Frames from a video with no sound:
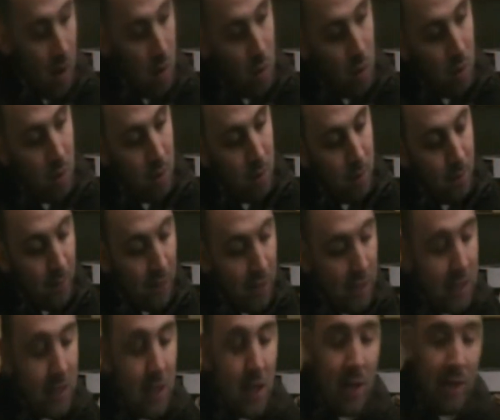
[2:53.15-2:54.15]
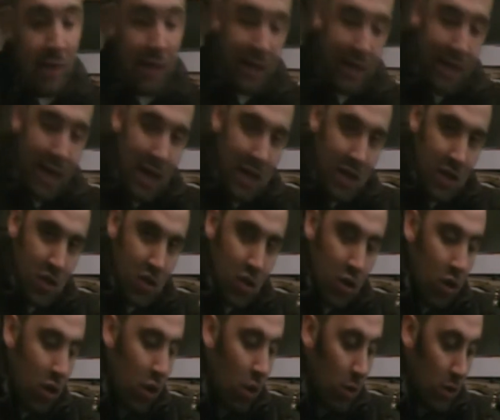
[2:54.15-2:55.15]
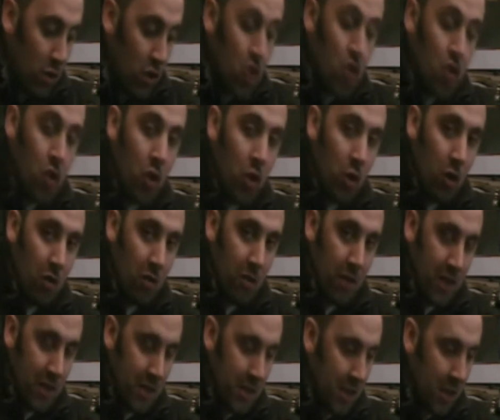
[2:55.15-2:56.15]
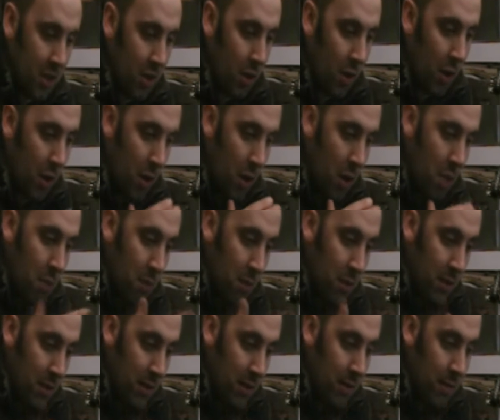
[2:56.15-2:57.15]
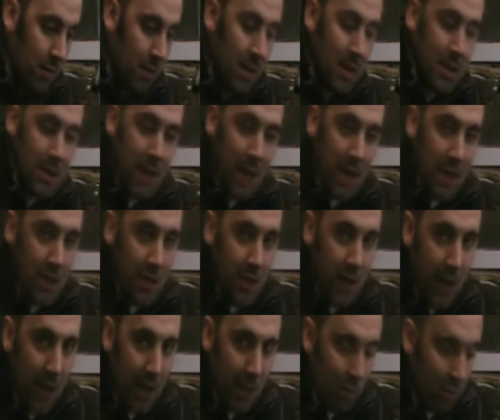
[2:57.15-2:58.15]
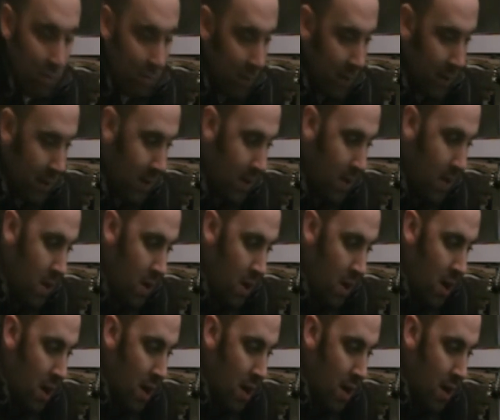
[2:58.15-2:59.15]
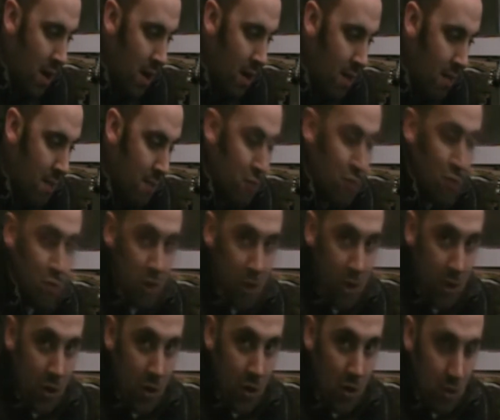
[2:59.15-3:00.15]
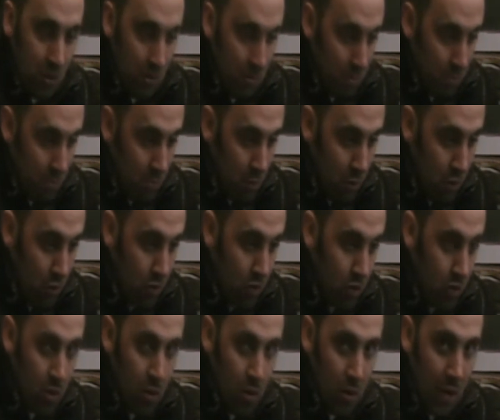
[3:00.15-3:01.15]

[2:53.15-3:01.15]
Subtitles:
Well, it's not even that the action's too low, it's just too low for this guitar, but this action height would be pretty good on most